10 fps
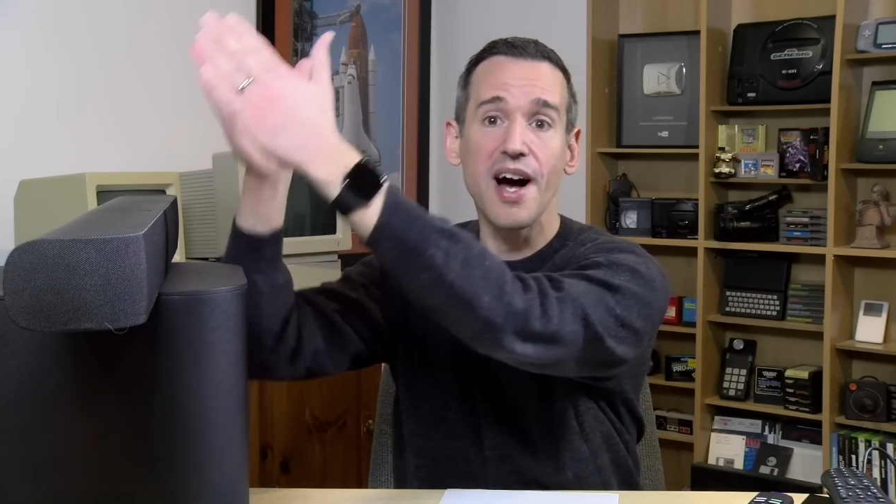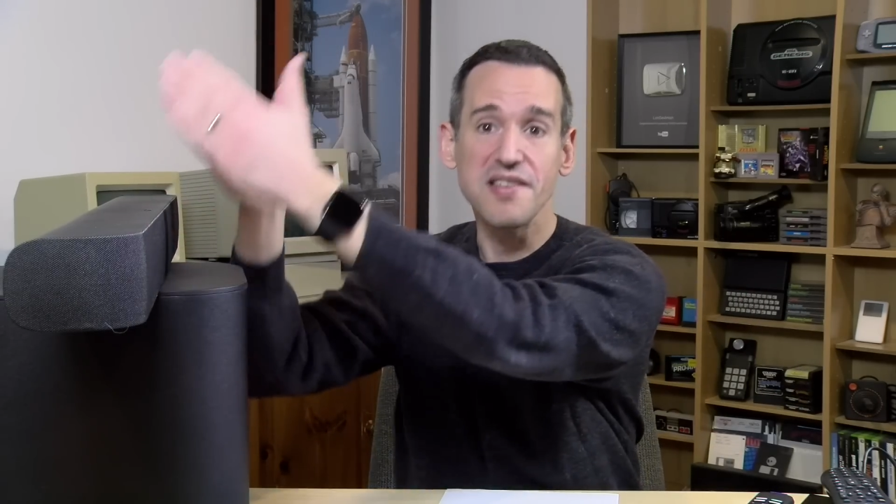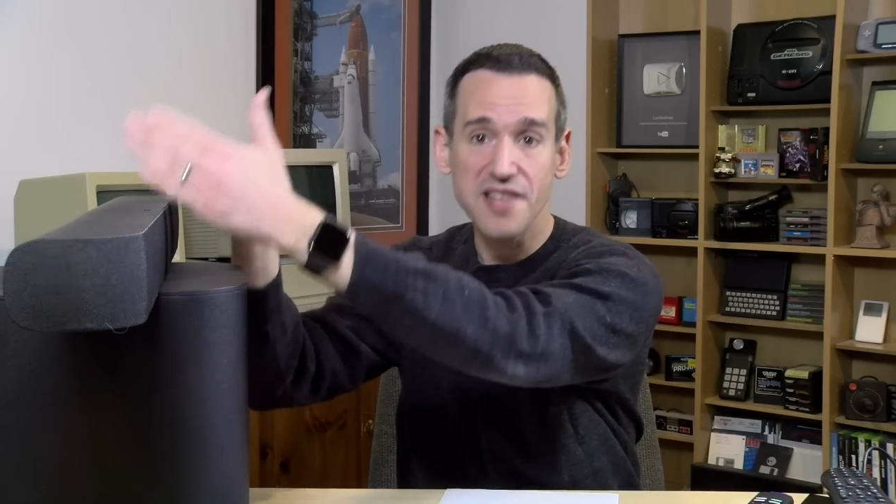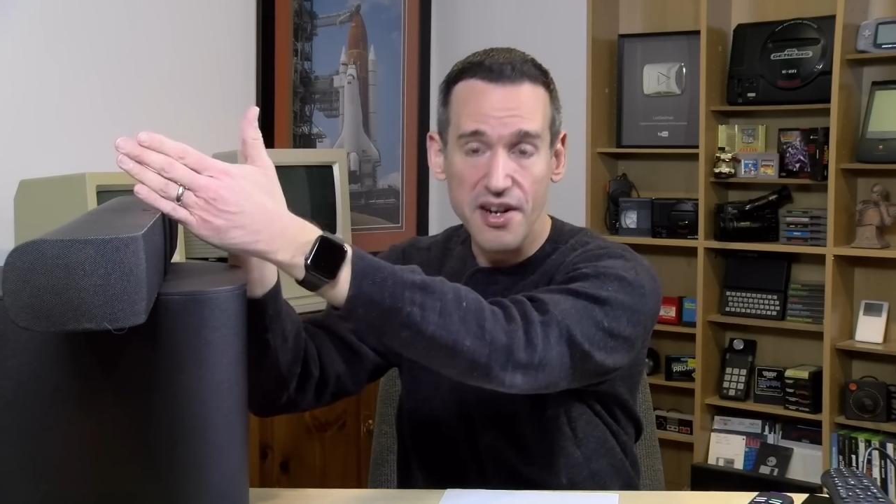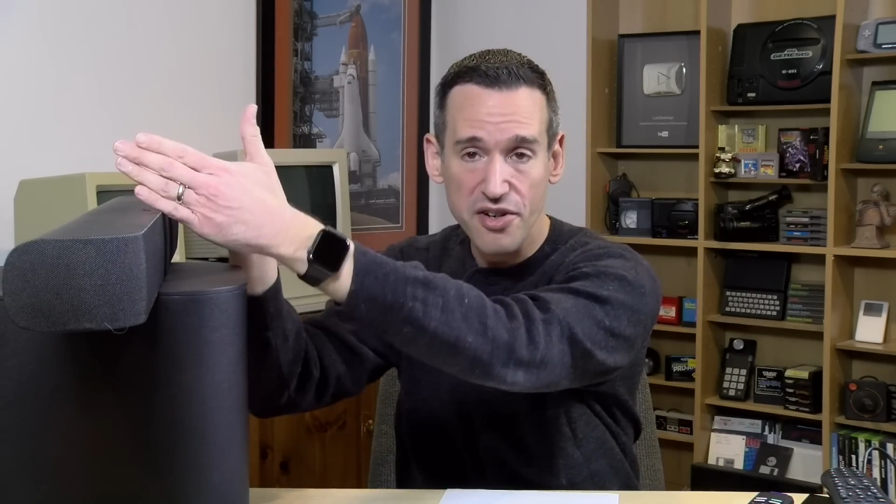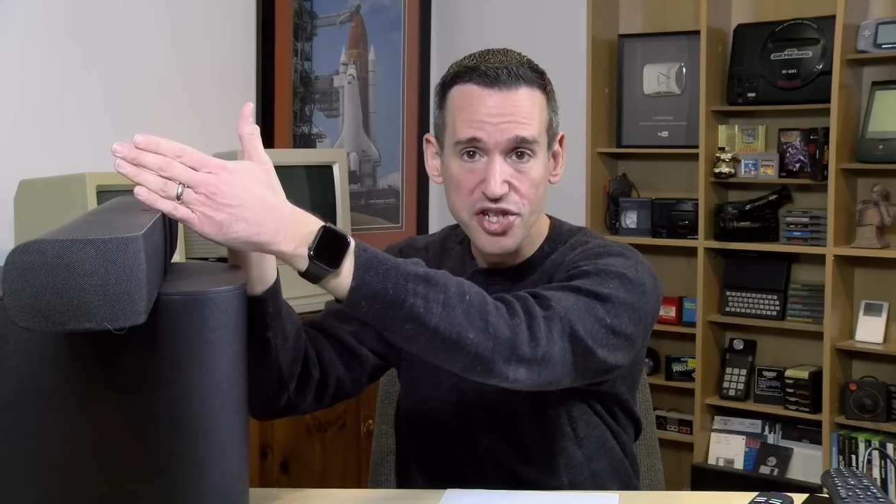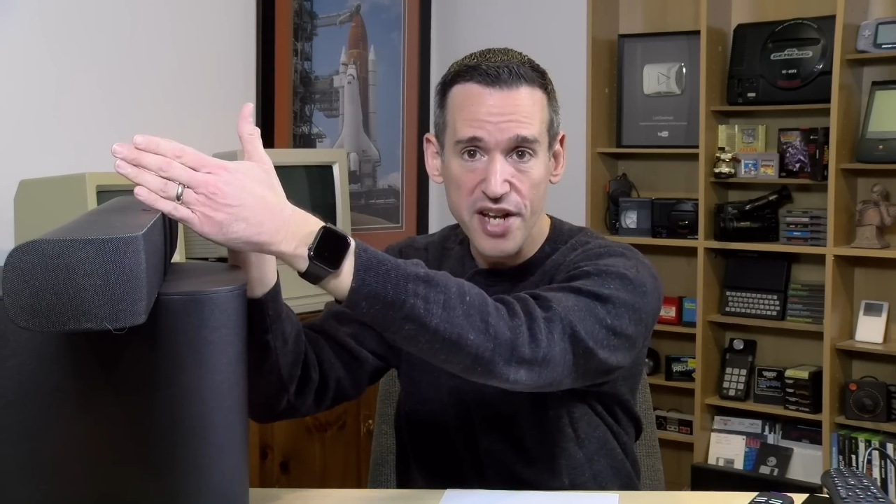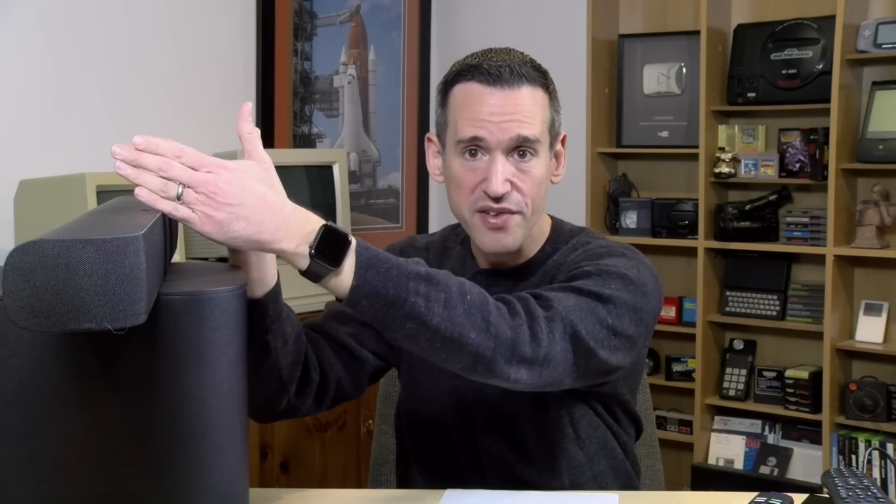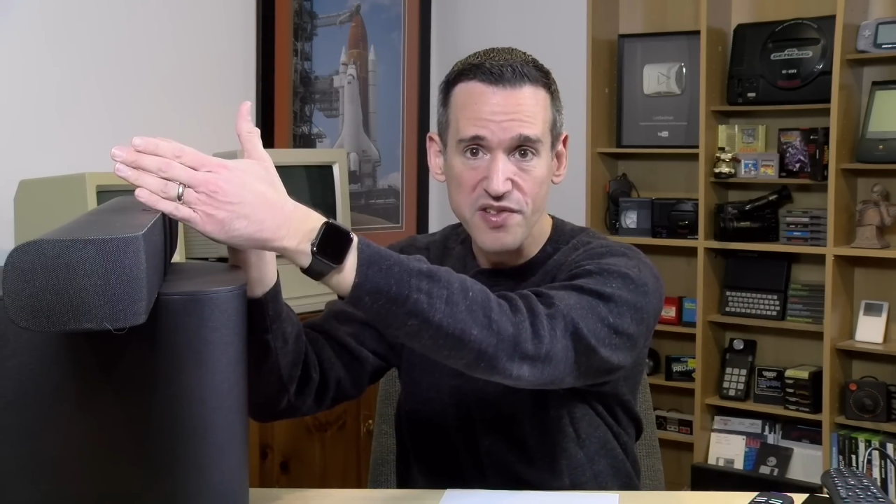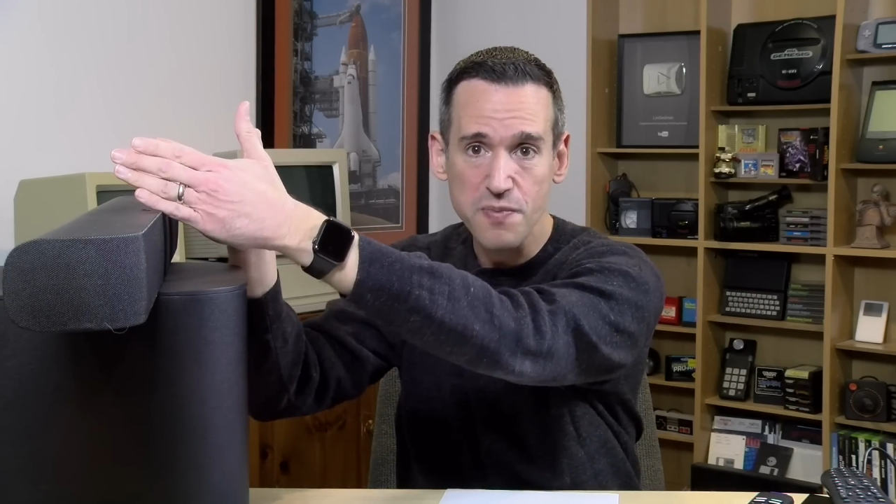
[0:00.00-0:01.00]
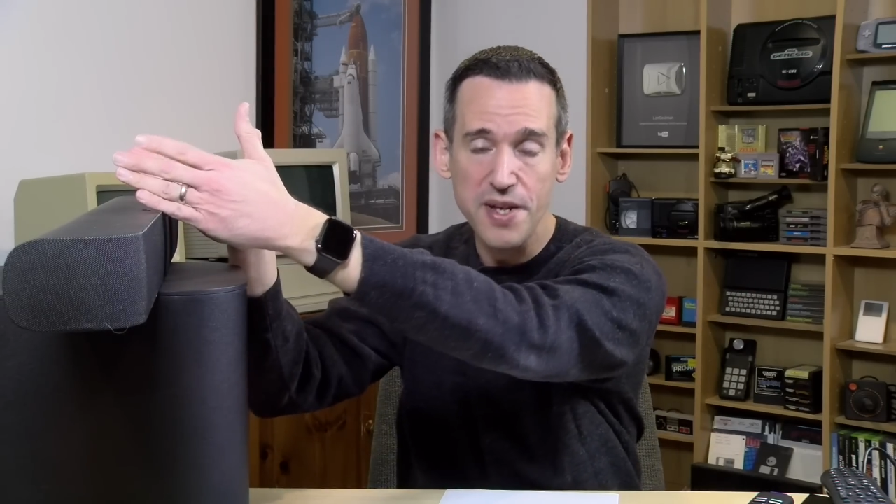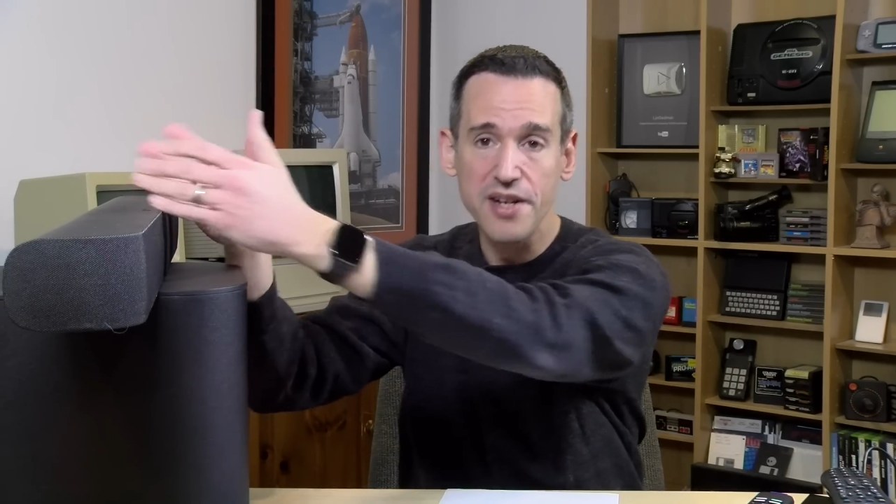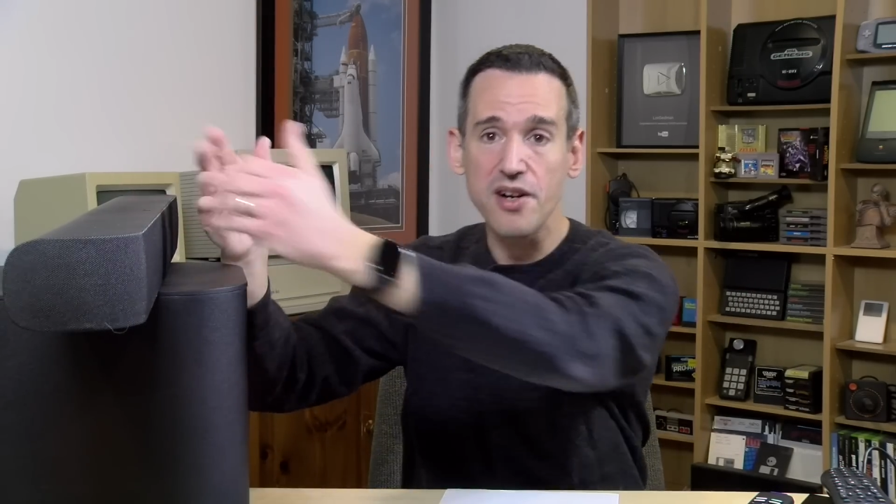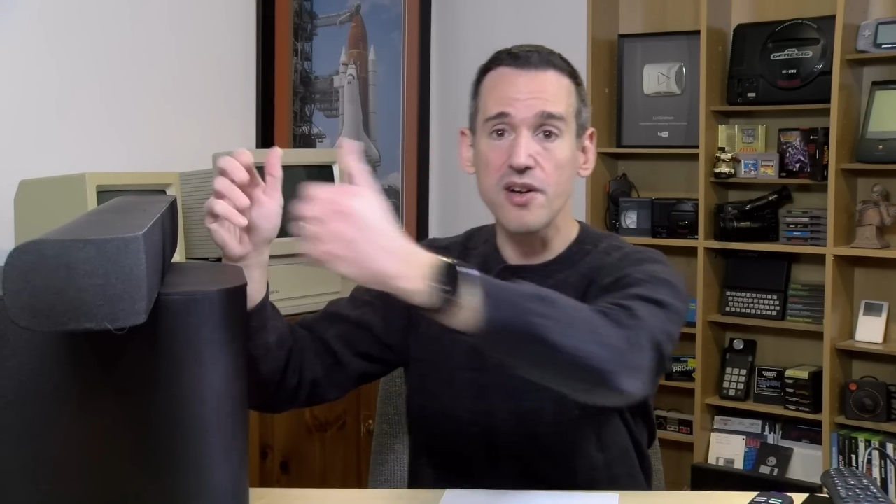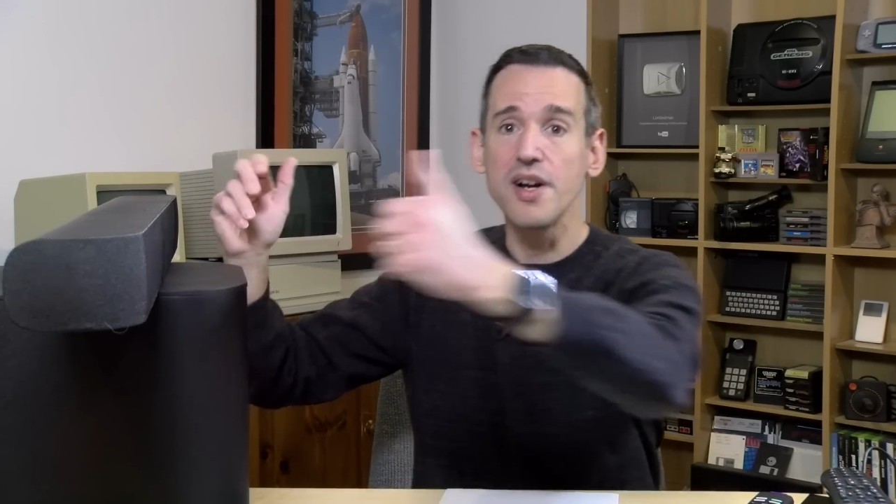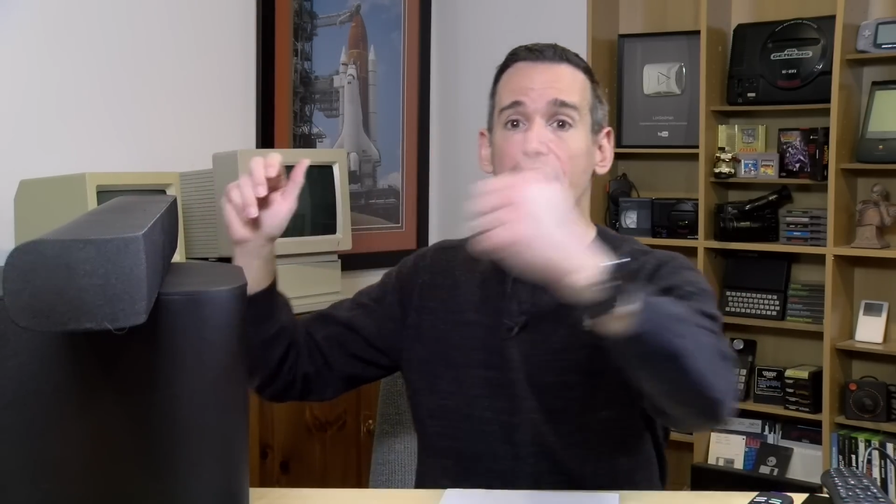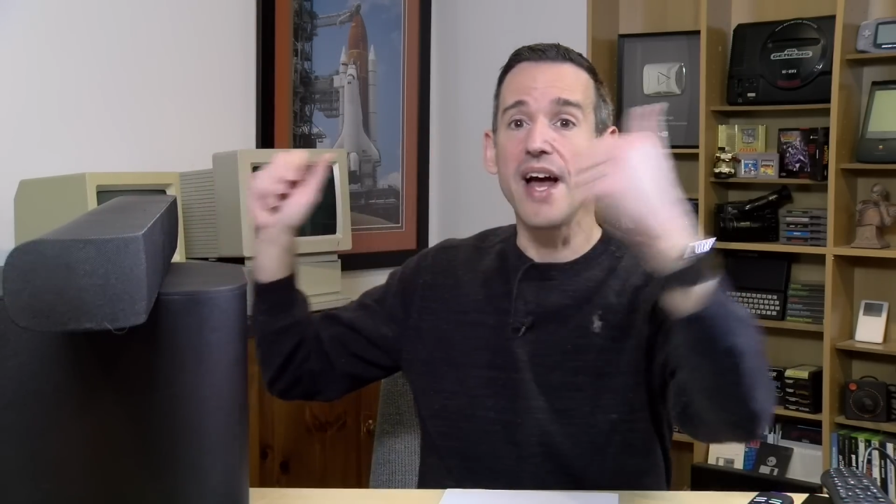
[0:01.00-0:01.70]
a center channel speaker,